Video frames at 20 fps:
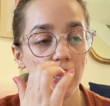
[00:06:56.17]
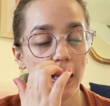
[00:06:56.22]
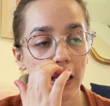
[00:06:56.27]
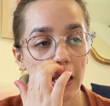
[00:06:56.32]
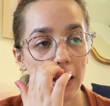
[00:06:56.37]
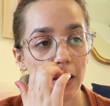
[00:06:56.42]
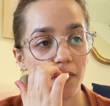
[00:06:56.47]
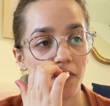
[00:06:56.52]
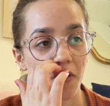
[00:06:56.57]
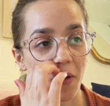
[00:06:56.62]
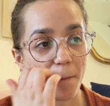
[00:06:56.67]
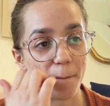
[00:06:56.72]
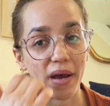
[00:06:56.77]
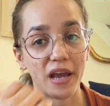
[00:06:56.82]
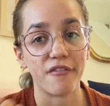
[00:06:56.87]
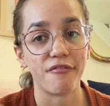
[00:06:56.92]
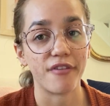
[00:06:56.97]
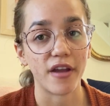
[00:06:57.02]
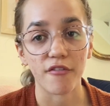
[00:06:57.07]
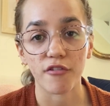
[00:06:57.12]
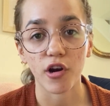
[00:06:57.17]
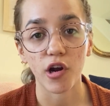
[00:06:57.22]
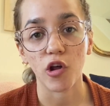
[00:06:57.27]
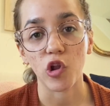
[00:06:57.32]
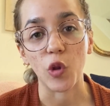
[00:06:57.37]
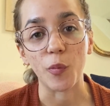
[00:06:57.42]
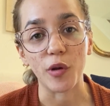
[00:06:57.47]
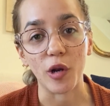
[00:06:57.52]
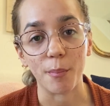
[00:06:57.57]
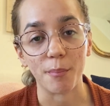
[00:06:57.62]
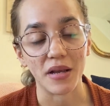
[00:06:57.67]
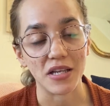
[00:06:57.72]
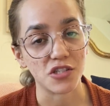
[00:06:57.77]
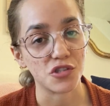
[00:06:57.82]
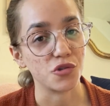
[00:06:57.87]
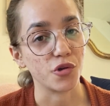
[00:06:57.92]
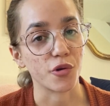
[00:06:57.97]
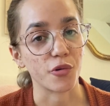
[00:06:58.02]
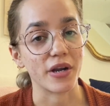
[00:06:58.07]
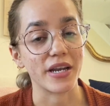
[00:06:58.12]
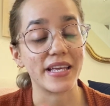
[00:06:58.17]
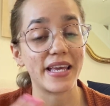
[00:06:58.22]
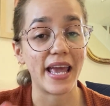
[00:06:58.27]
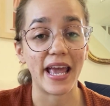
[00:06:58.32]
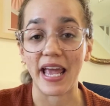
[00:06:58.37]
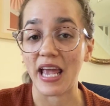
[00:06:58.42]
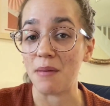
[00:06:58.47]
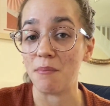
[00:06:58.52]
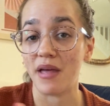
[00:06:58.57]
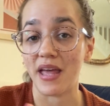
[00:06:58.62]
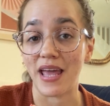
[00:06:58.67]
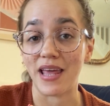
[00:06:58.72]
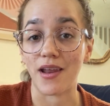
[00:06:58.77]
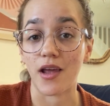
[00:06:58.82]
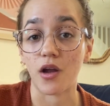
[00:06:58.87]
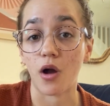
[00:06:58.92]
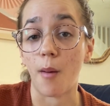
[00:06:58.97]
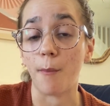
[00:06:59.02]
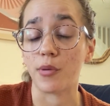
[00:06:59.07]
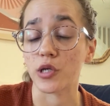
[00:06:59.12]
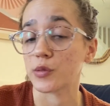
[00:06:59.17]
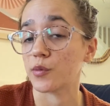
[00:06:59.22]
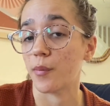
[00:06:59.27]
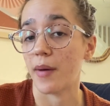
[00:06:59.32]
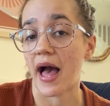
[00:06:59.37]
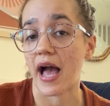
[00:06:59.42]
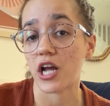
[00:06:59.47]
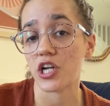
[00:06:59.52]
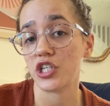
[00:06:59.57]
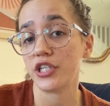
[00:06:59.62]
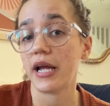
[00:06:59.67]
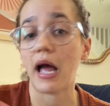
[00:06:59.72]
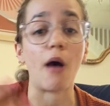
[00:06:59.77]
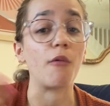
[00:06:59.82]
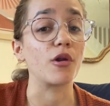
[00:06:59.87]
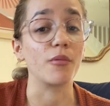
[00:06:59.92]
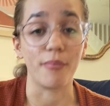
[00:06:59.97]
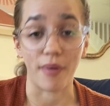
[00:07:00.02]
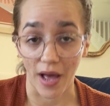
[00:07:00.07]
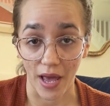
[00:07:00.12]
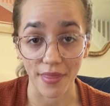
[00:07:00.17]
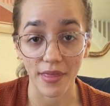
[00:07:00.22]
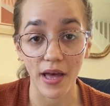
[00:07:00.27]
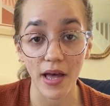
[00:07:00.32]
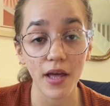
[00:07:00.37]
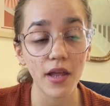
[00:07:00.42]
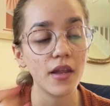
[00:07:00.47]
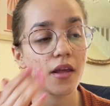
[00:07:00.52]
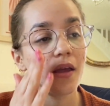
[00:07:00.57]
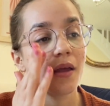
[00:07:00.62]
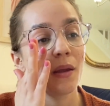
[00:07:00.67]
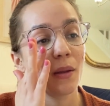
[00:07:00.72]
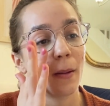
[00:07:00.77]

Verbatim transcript: If my favorite aluminum based deodorant came in a compostable packaging, I would buy that.